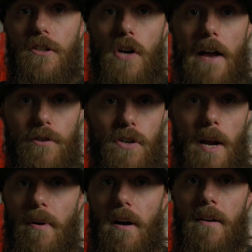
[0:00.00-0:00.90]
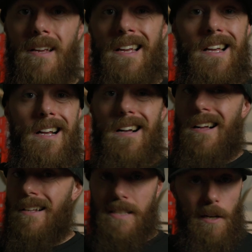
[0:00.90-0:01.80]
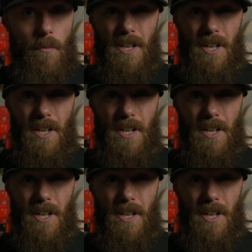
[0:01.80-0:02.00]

travel tripod. It's a little more